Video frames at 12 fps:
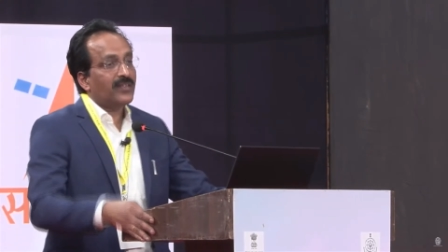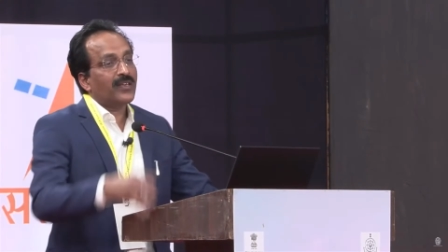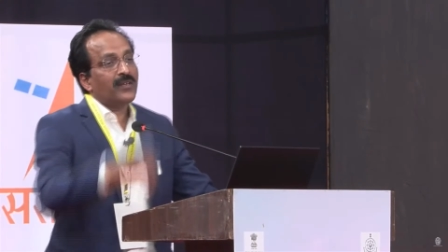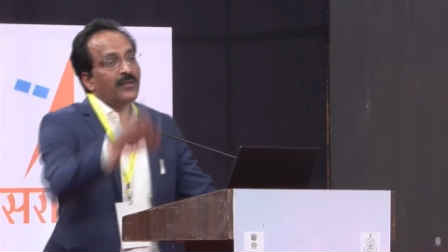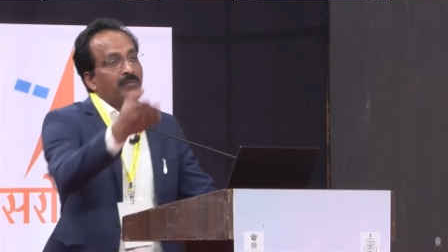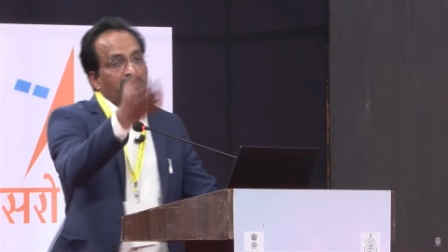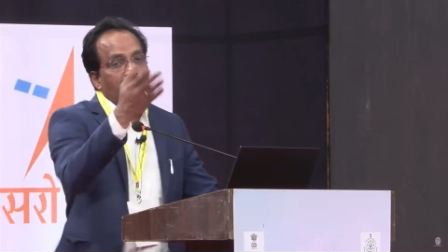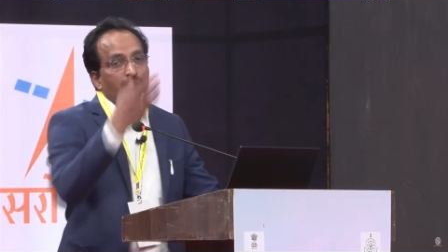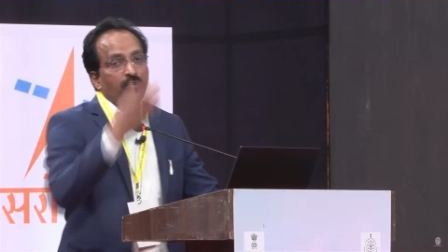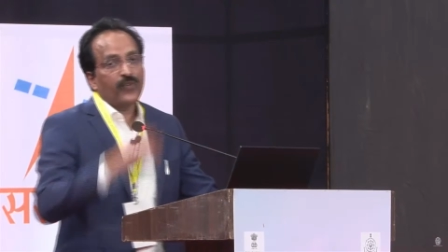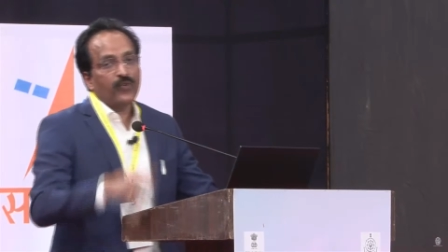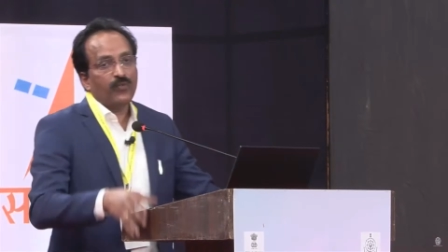I think
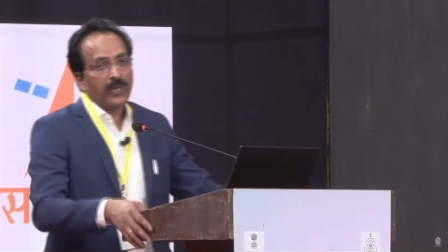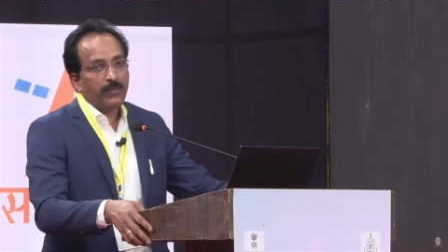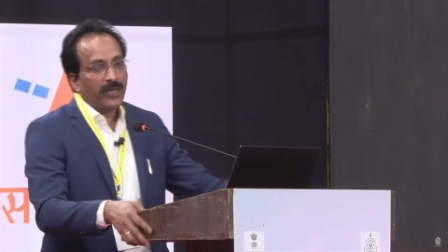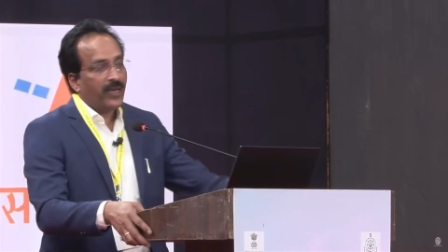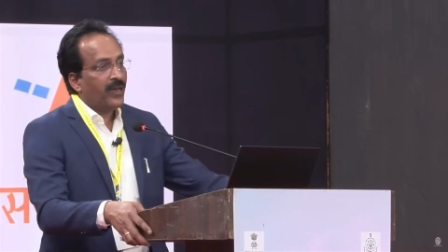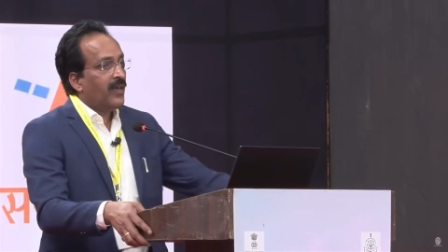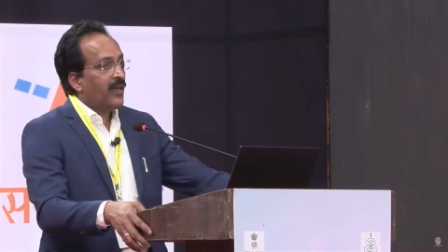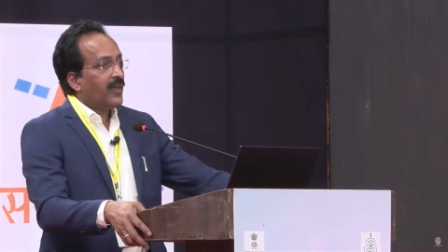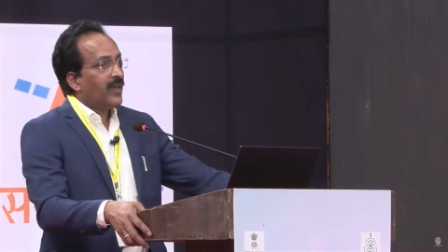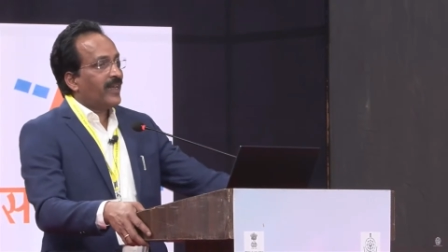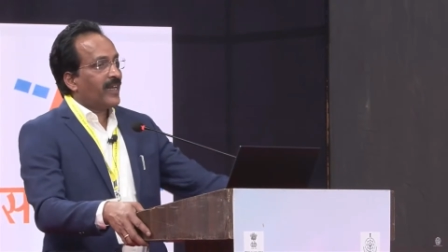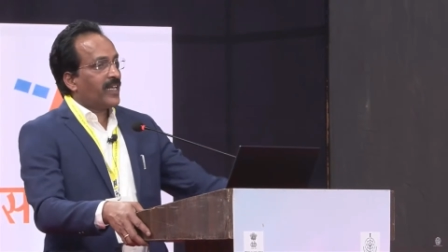some of you may be
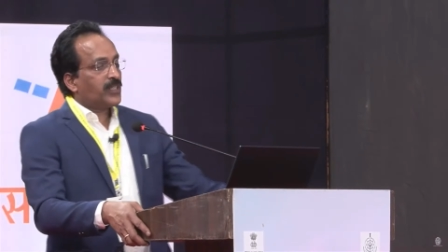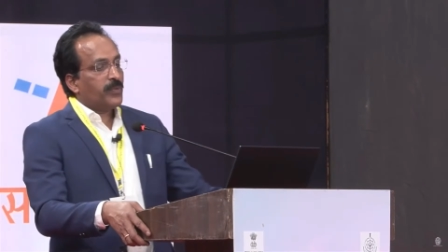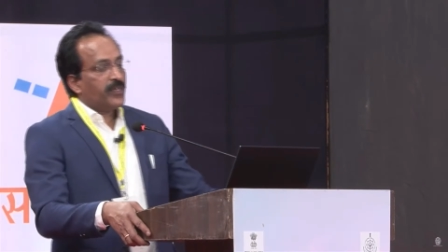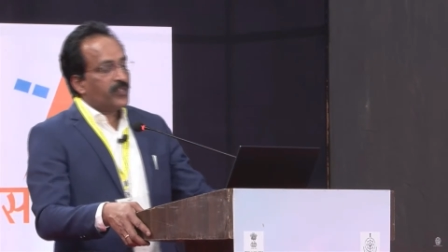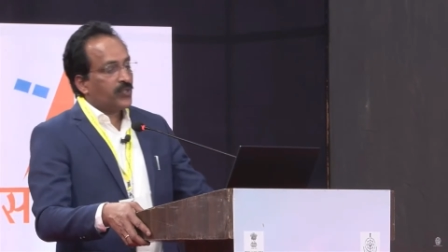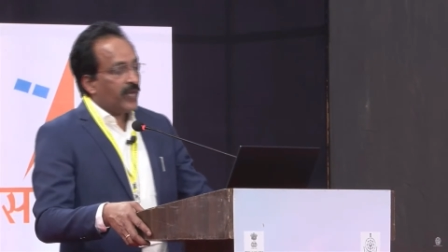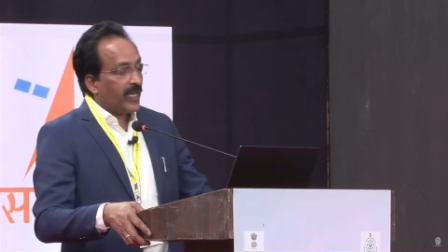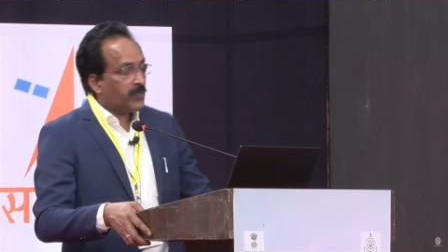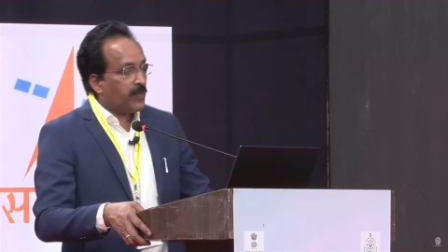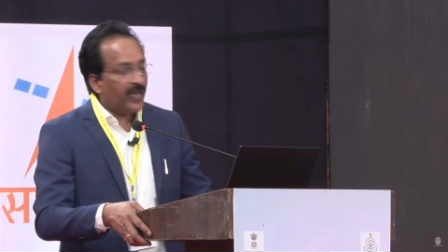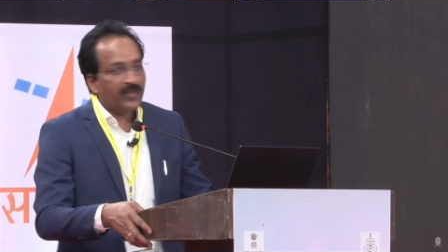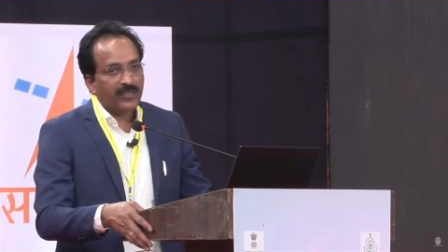greater experts to
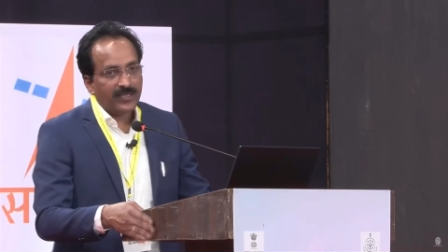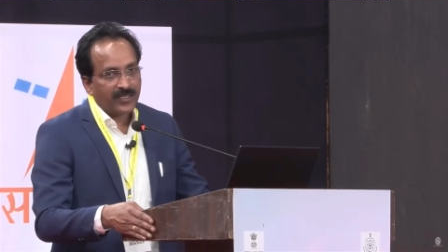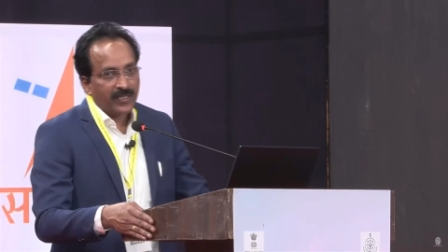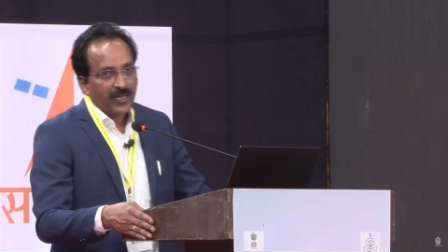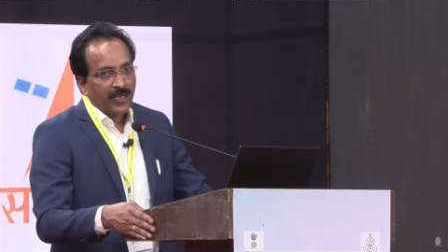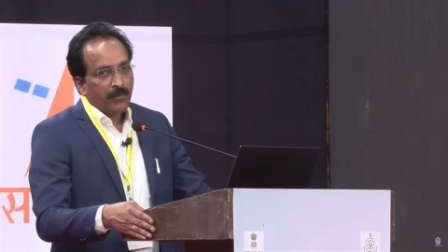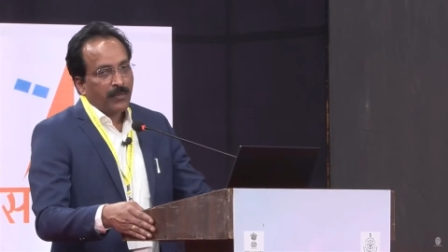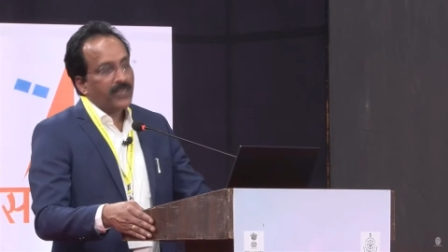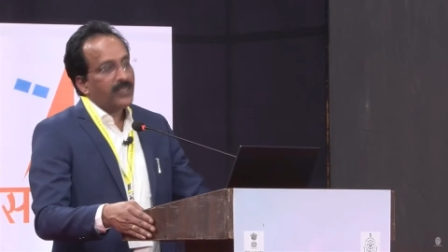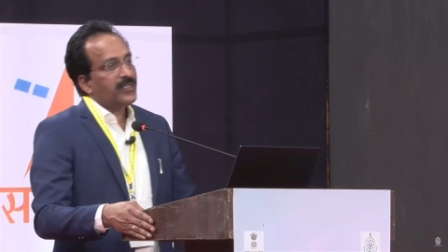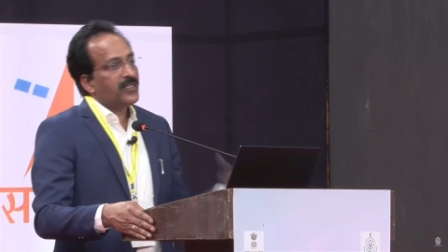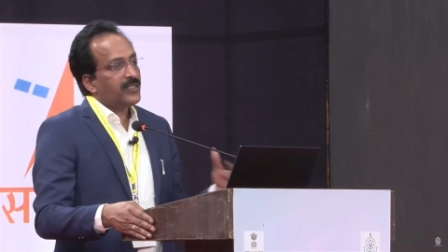explain this,
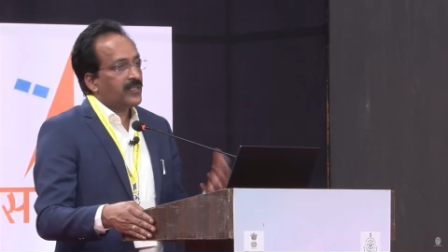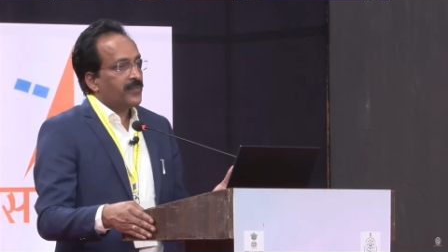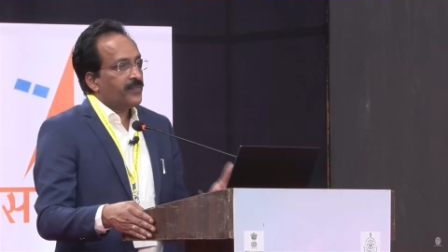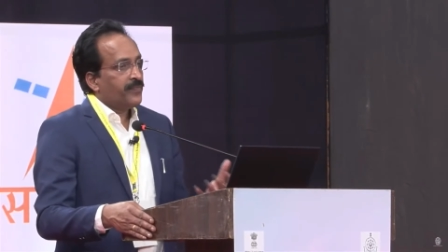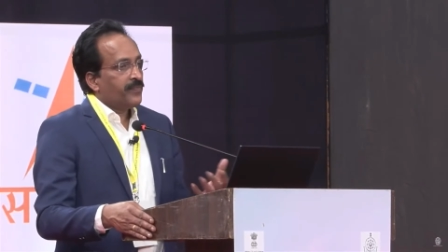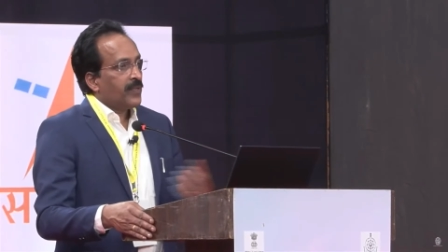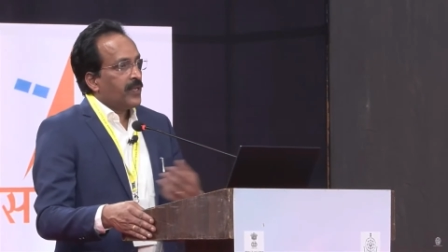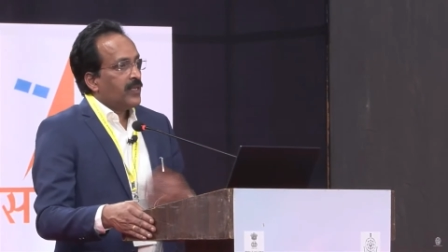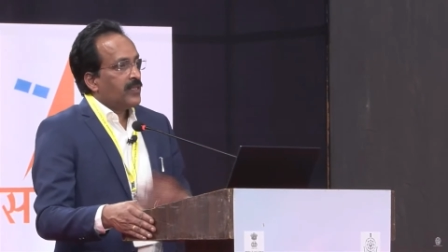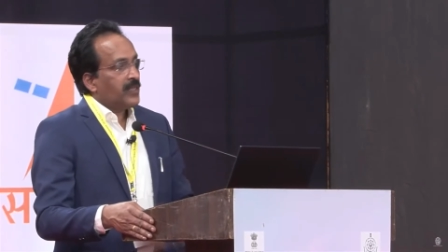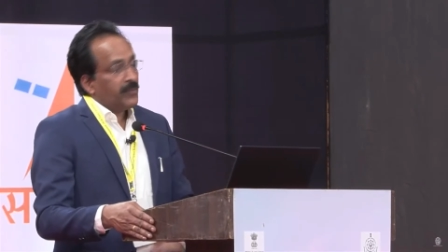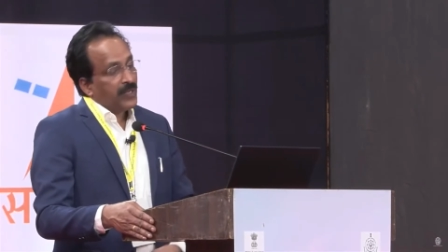but this is
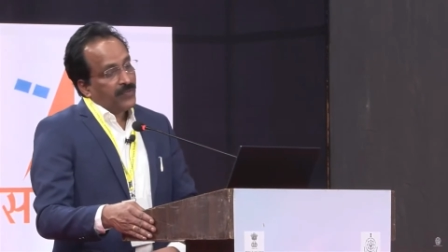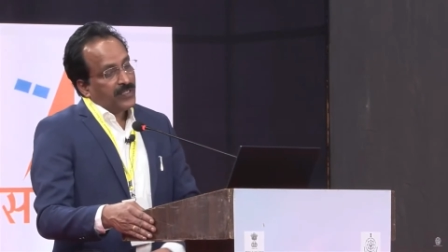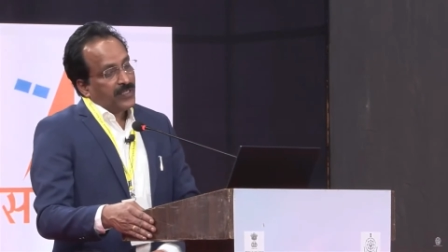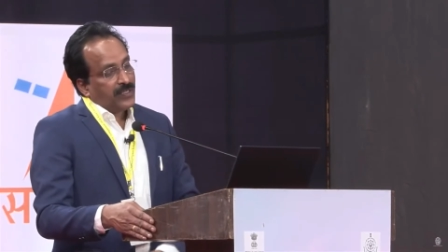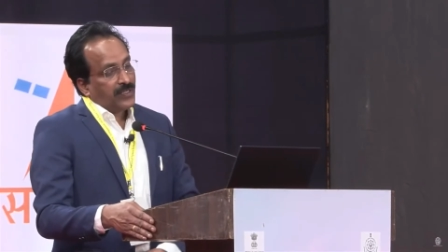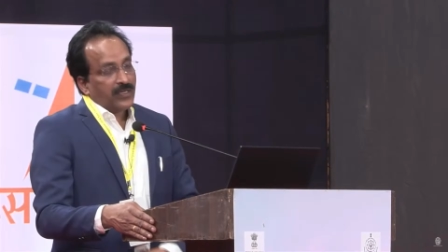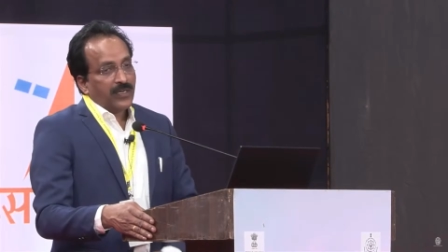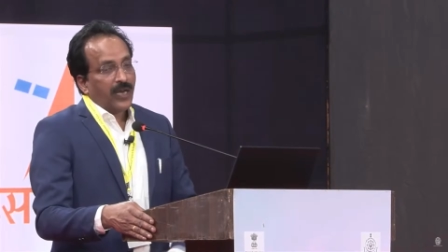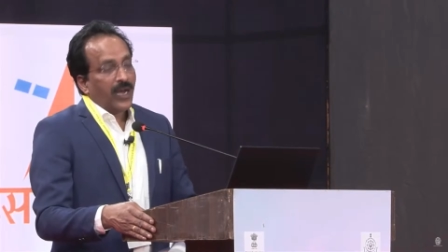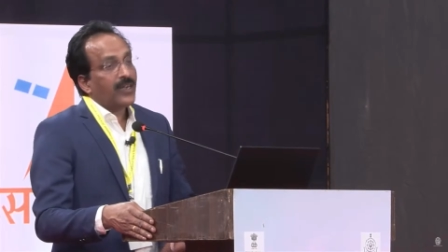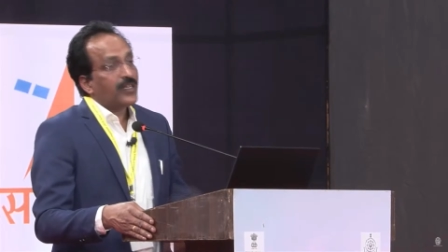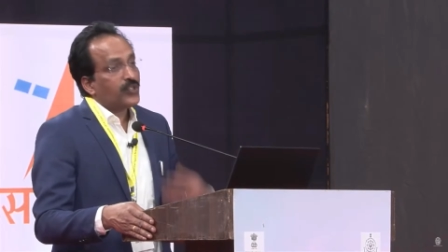something which is
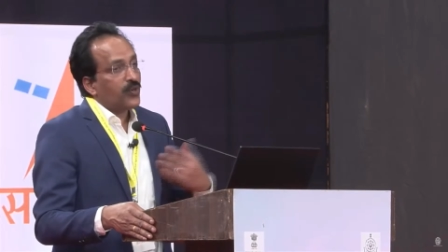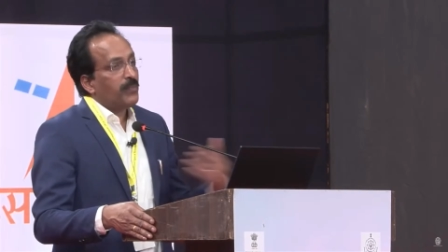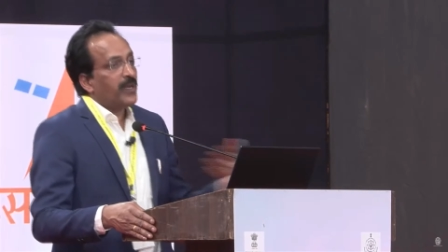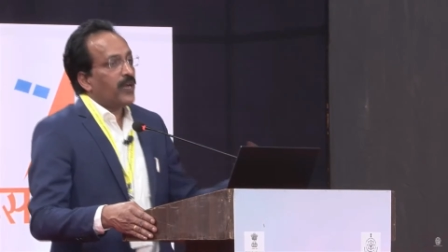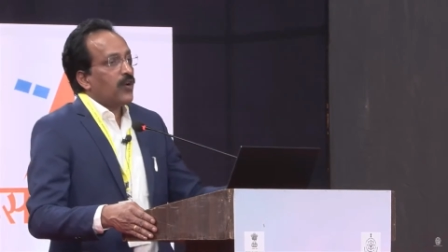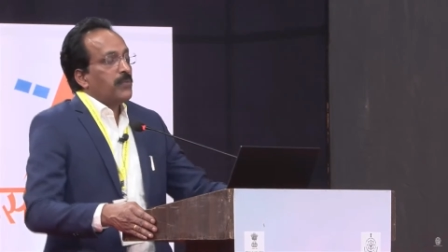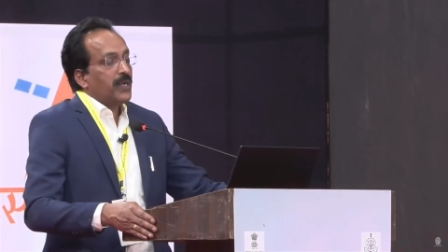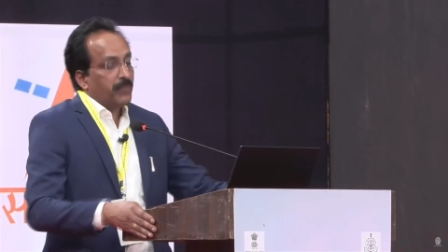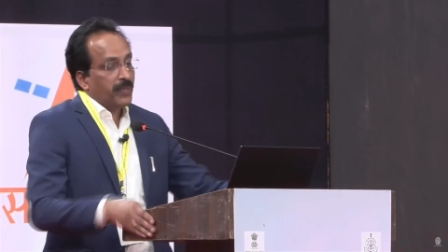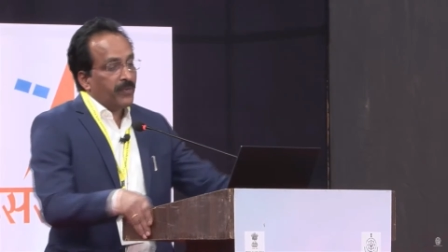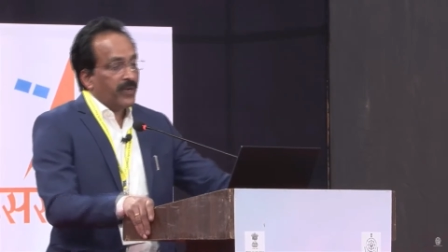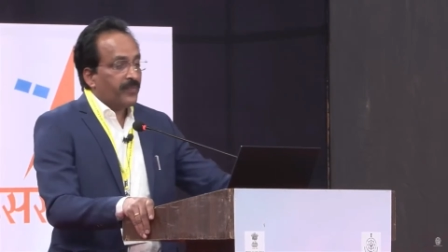understood by common
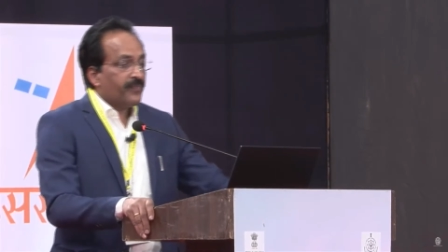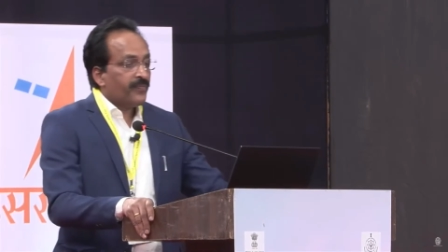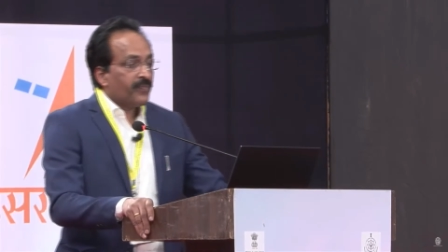people.